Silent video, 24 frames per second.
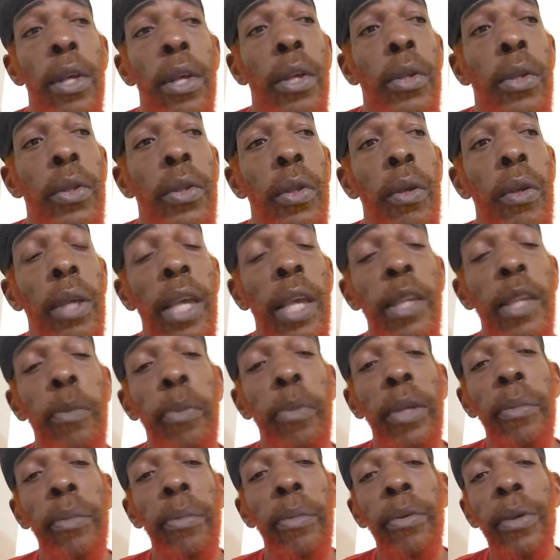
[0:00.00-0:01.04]
So yes,
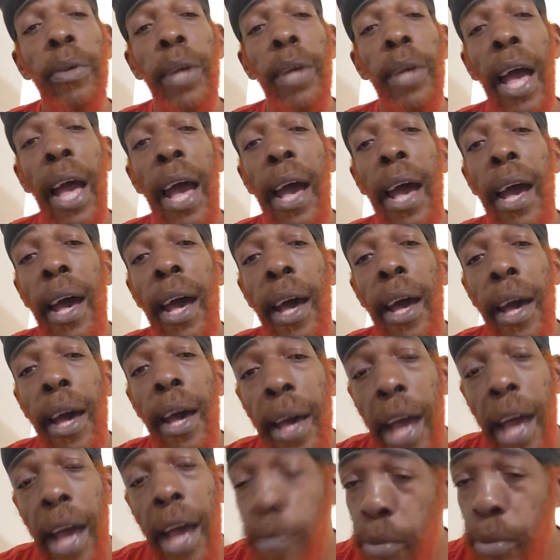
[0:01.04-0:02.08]
people,
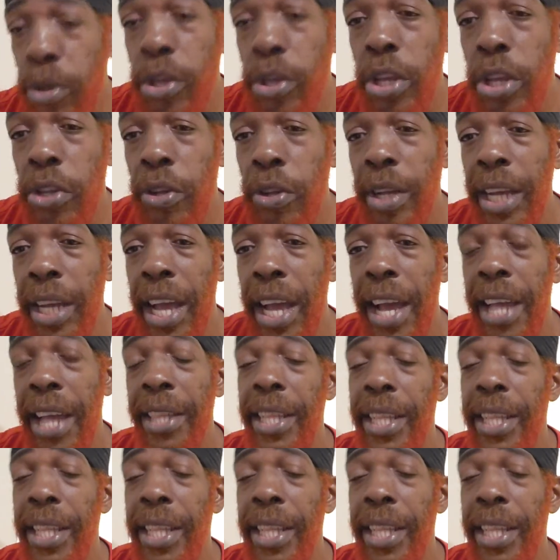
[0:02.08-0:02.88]
I appreciate you guys,